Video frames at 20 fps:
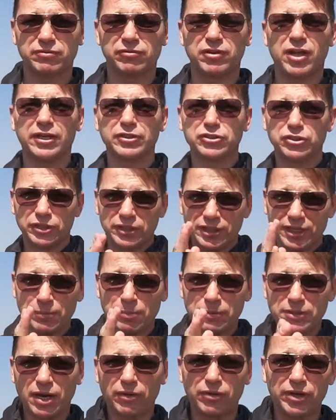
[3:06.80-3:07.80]
flying, to
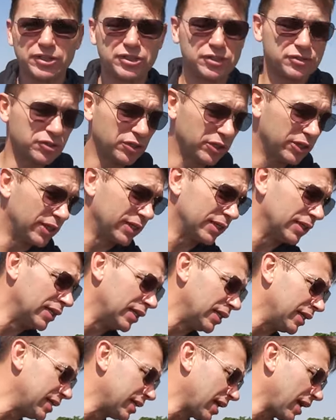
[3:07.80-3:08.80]
keep a direction so you
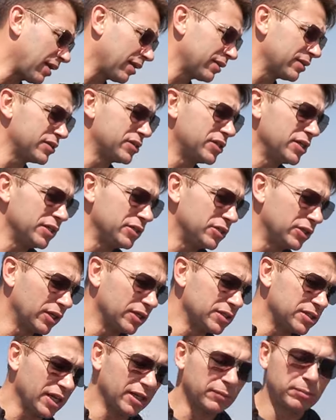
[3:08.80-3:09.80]
can lean out of the seat, you
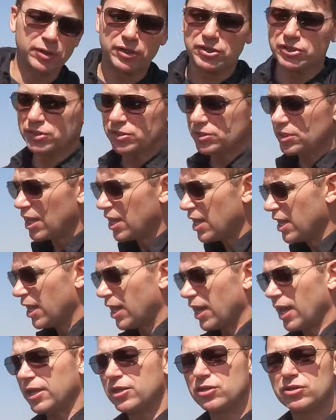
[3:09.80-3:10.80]
can take pictures,
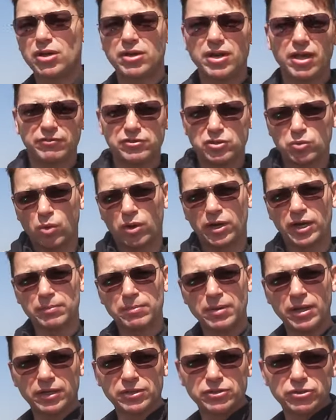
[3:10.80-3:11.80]
and you don't have to worry
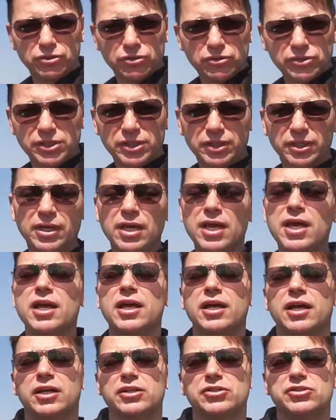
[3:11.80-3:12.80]
about inducing
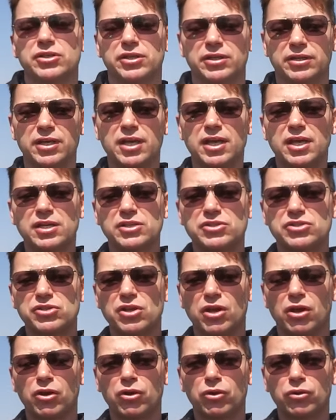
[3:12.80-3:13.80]
a turn.
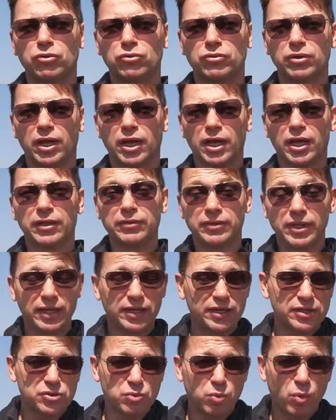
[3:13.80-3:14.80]
So that
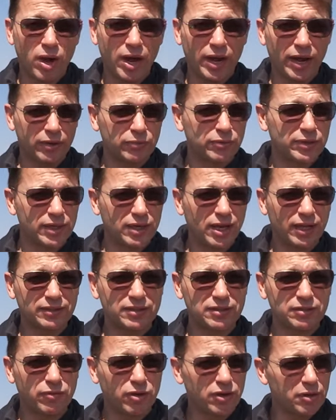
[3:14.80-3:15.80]
is why I really like
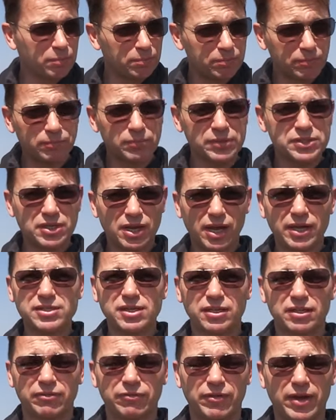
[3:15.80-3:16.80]
the Nirvana, besides
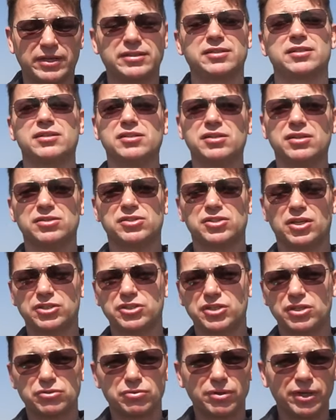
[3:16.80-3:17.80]
other factors
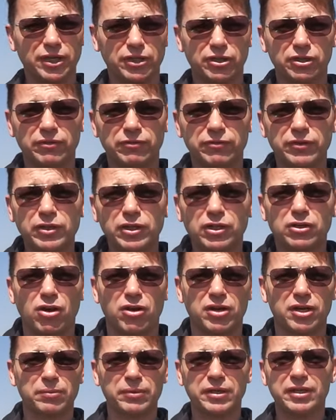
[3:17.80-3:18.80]
such as really good fuel
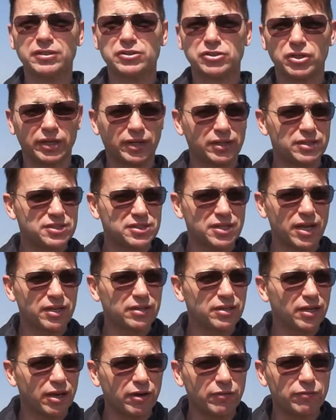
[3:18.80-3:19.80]
economy, so I can stay
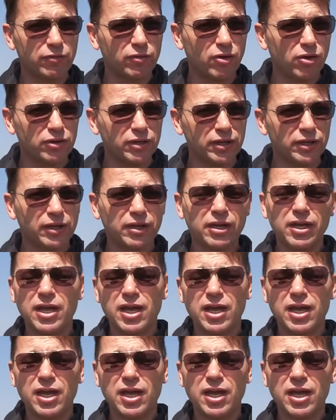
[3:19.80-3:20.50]
in the air for longer